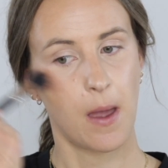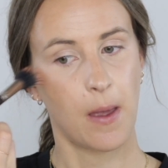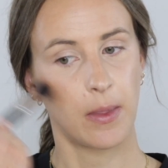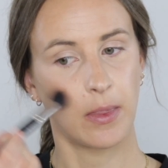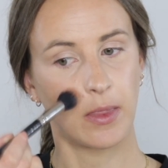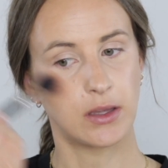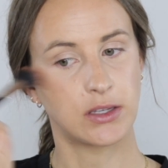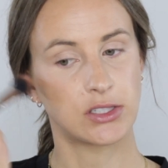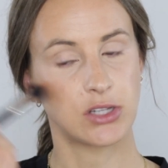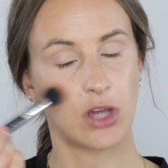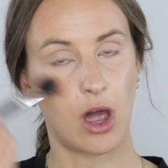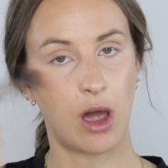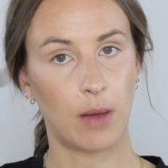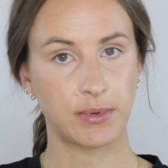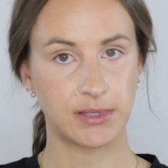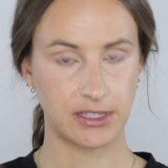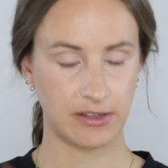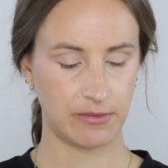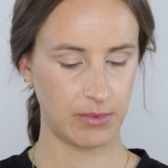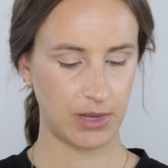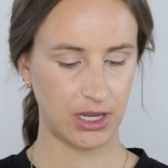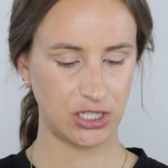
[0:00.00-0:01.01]
the
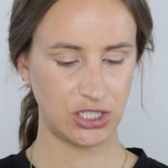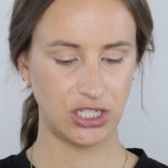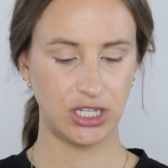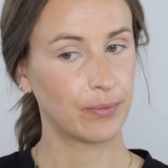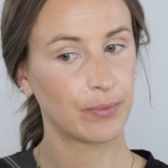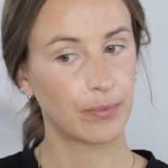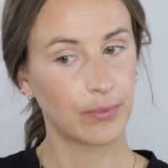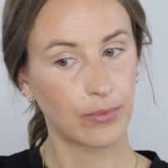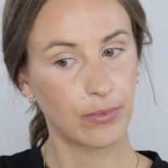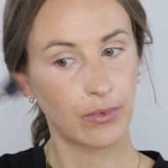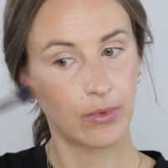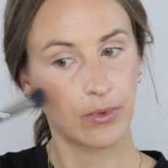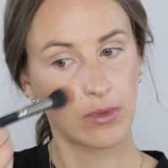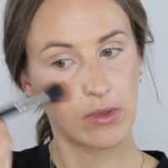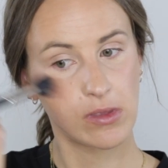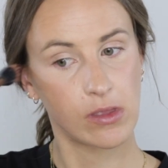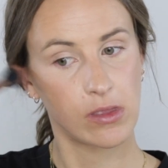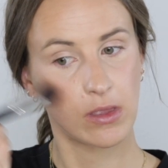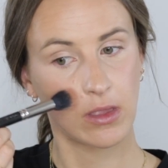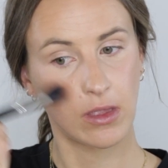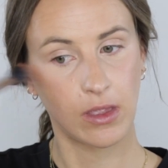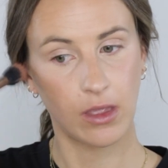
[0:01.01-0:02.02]
tops of my cheeks,
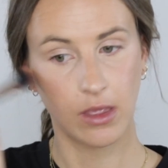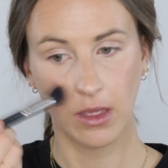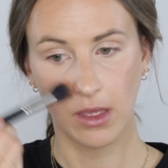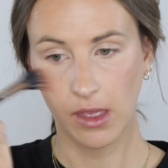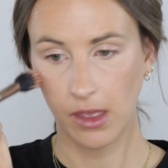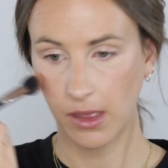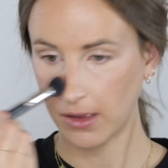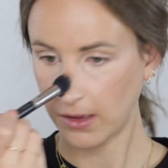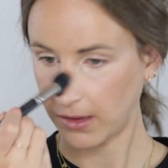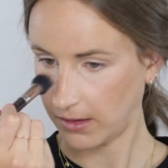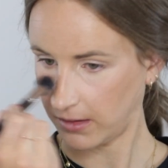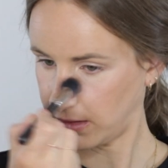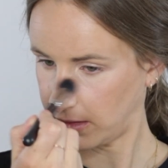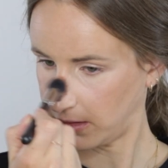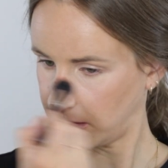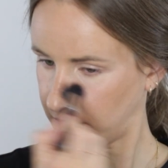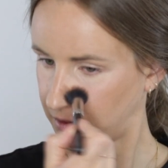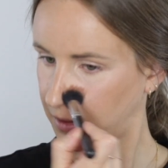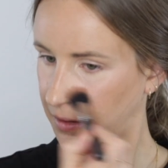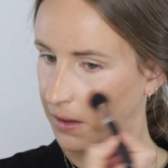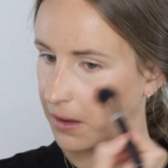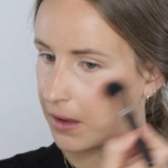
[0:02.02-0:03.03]
kind of right across the bridge of
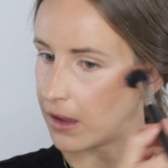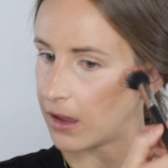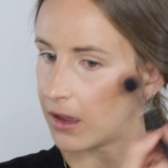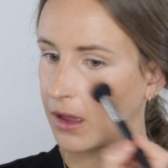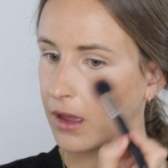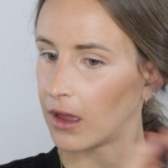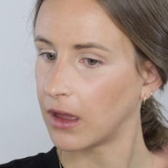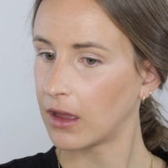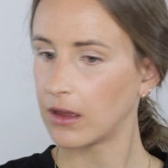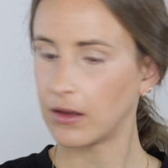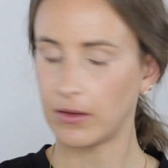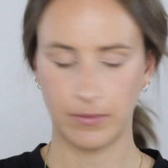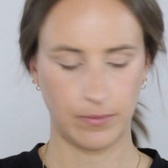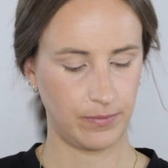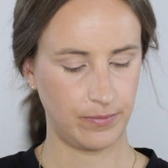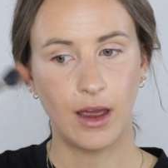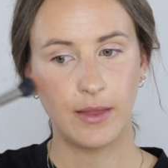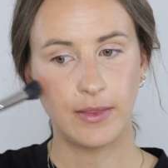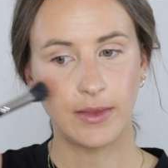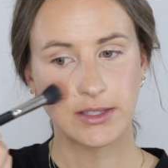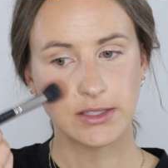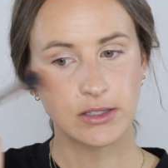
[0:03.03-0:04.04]
my nose as well.
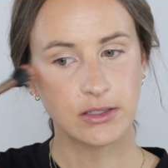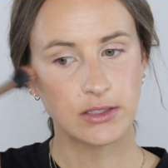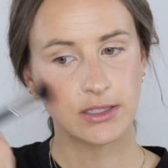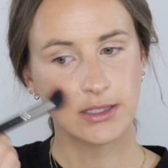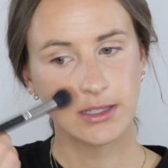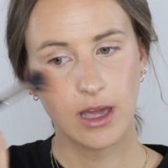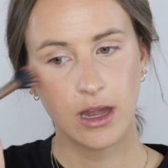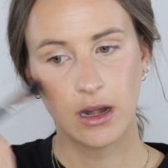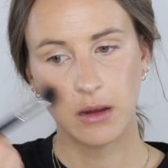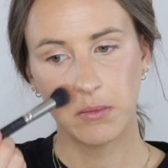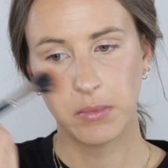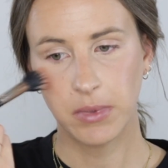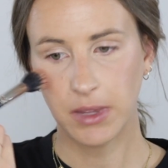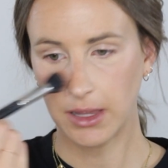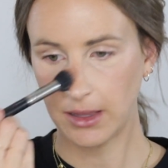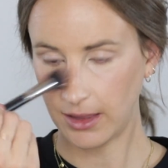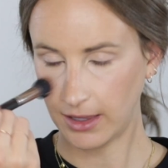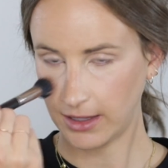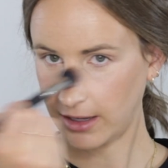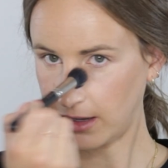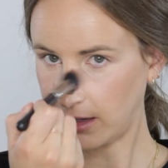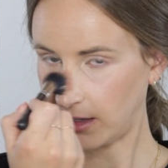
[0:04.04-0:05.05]
And this will just kind of be
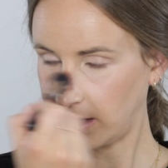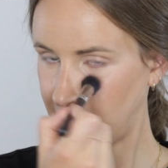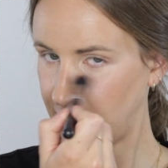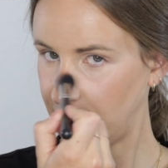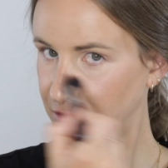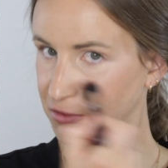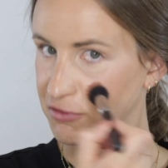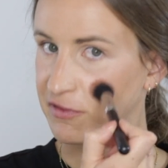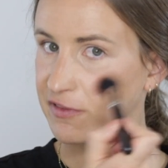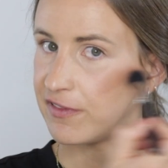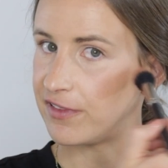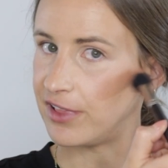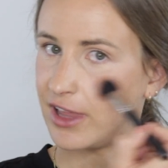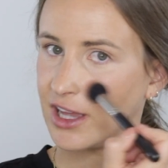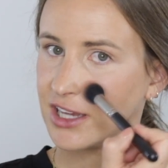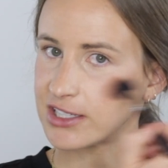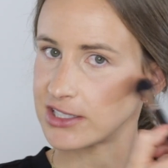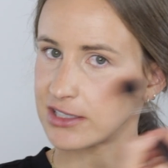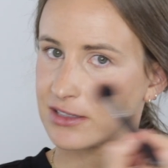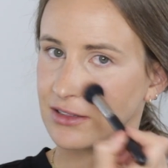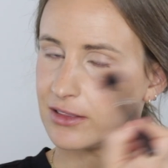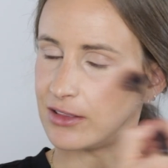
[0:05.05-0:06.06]
like a cute
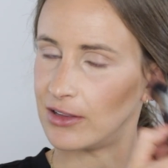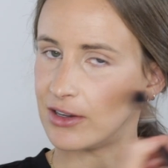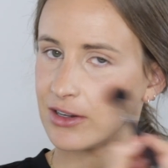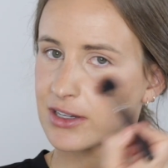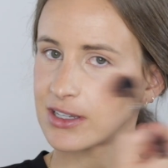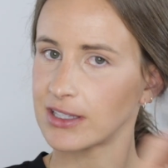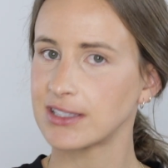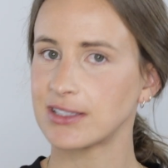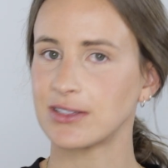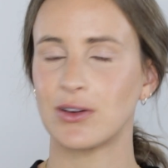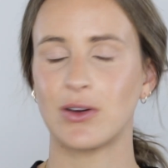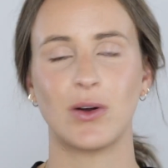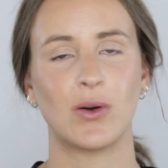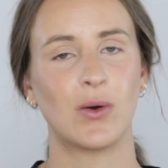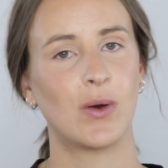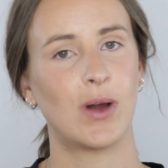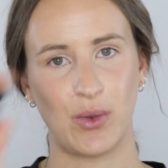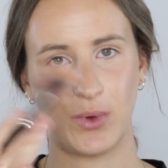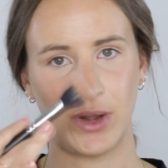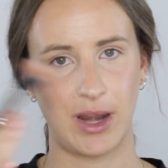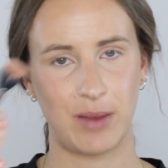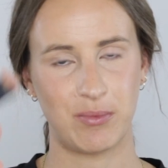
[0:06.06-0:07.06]
flushed look, so
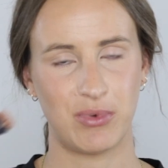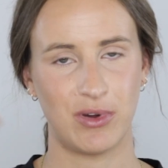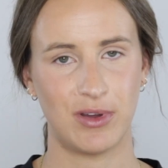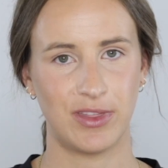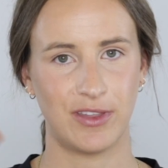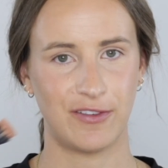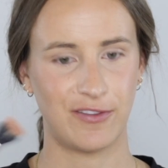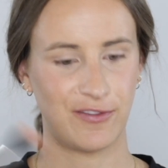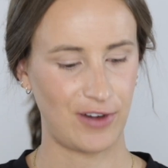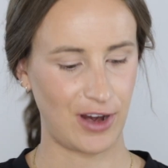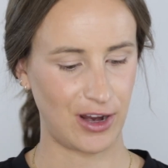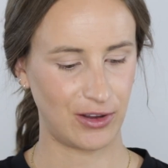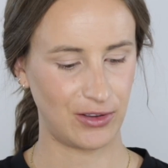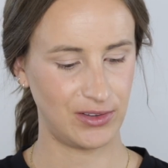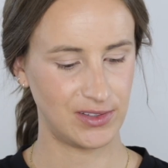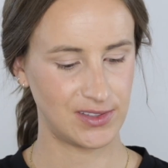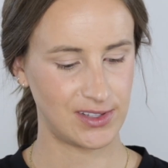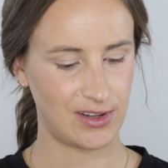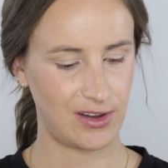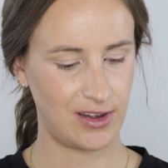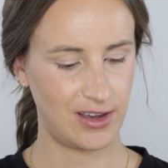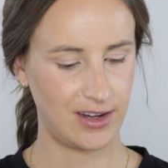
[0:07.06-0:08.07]
when I put the
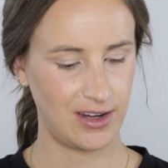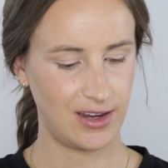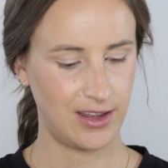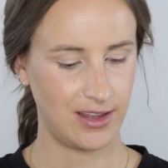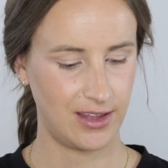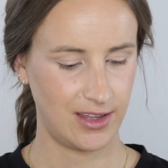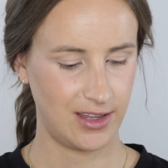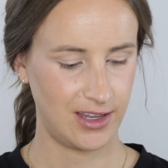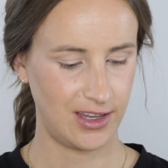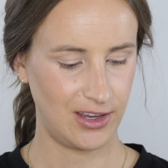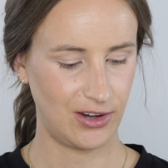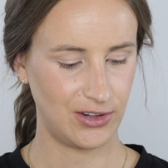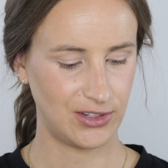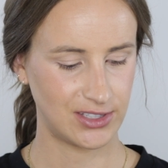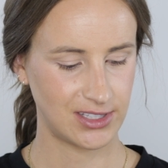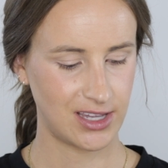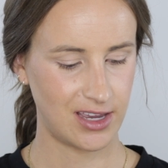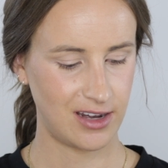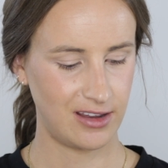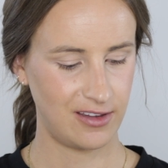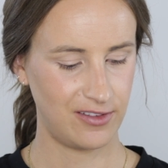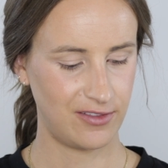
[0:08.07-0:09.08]
freckles on, it'll just
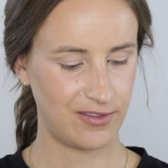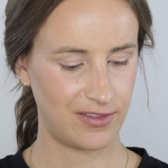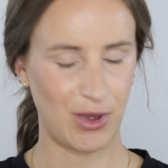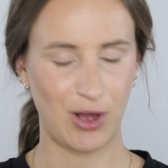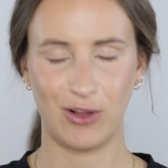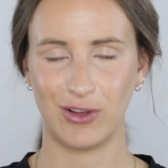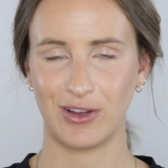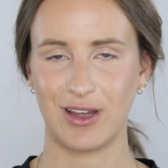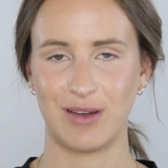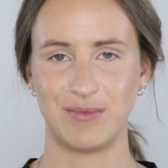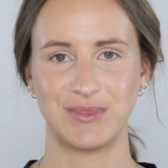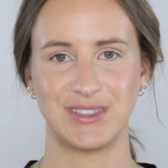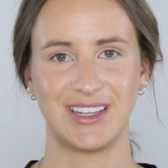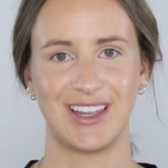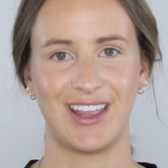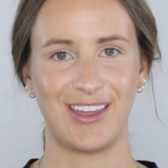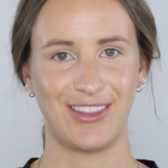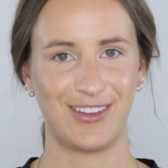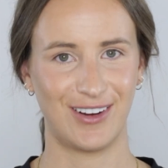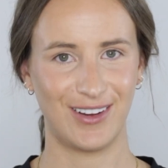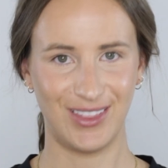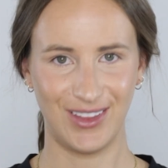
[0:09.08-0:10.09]
kind of all come
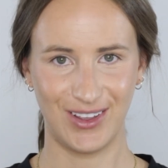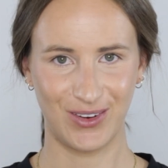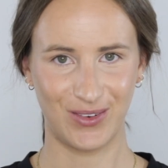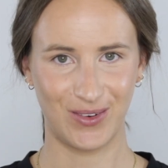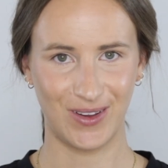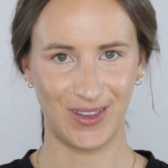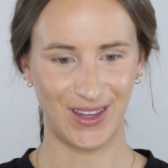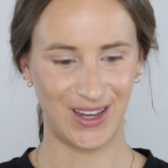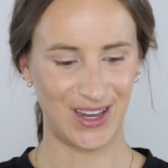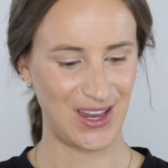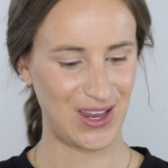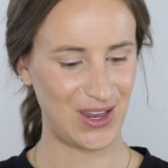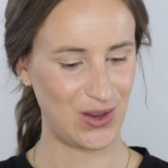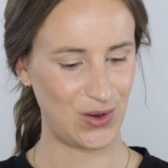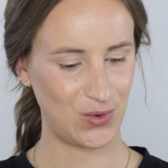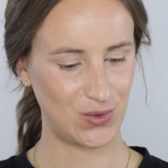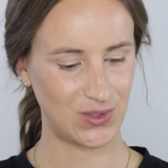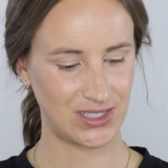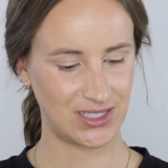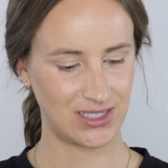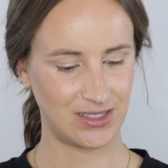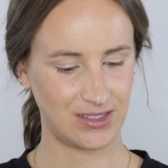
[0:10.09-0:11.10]
together and look really
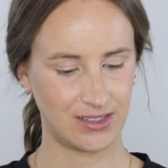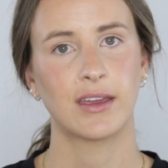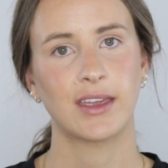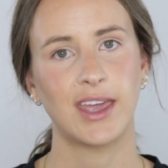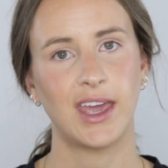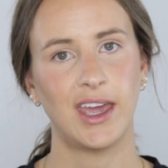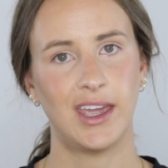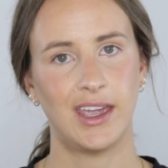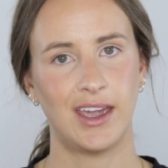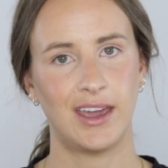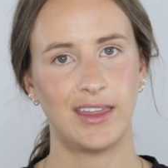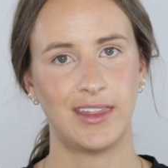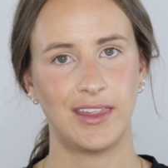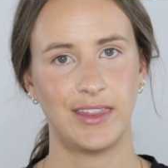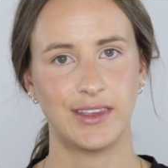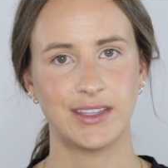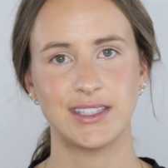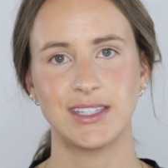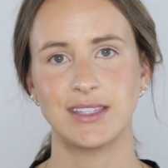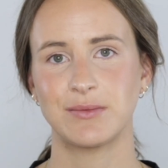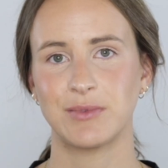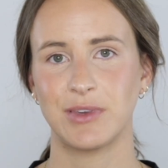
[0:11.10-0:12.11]
cute. Okay, and then
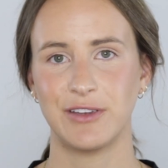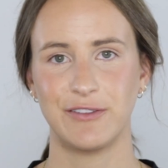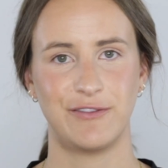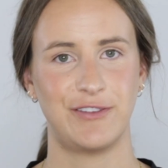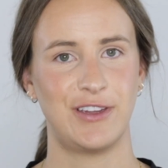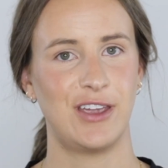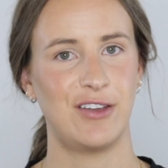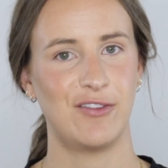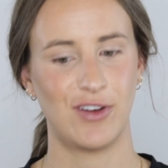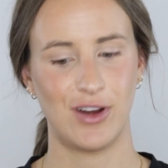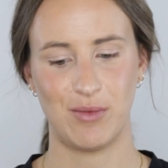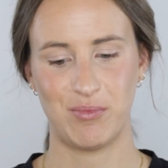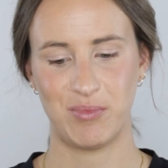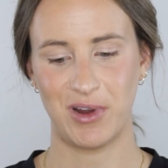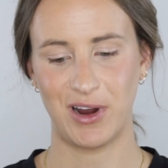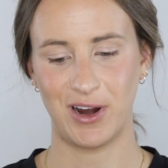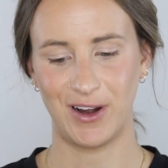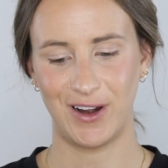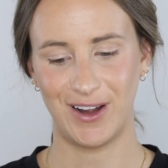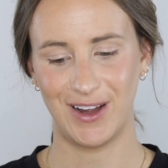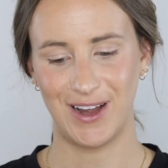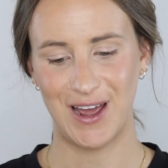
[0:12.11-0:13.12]
this is my favorite
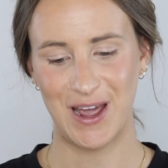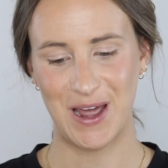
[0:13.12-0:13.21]
part.